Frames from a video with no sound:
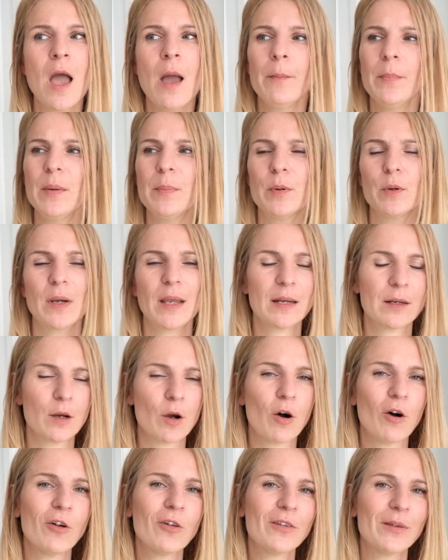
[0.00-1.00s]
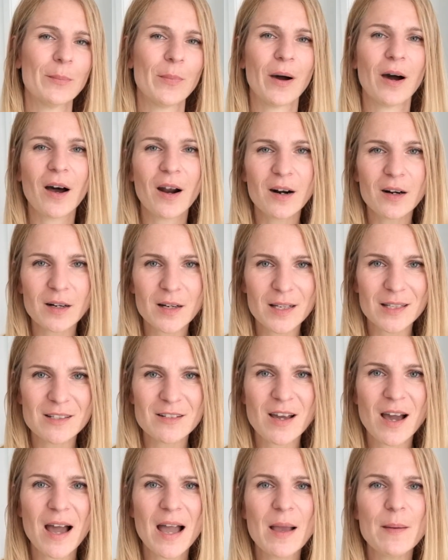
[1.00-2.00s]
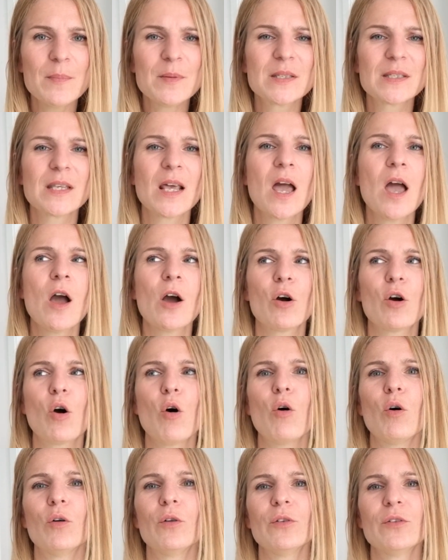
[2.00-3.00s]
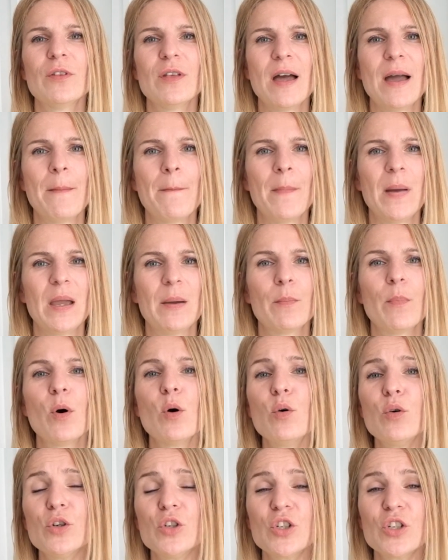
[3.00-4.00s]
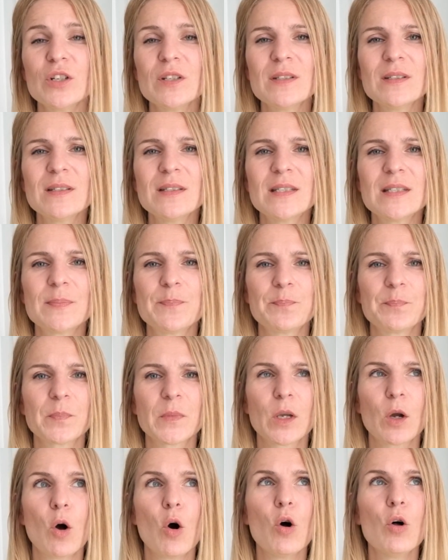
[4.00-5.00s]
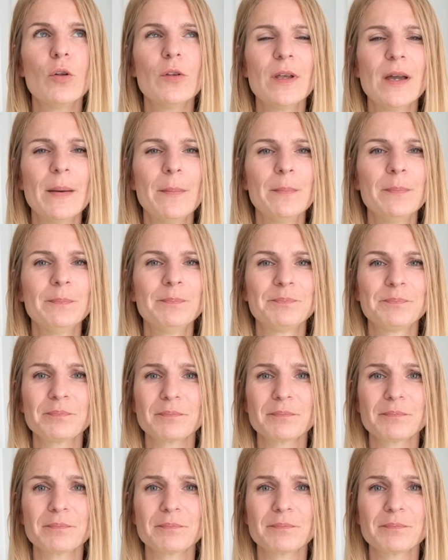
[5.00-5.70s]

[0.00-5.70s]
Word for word: People can call them archetypes, call them emotions, call them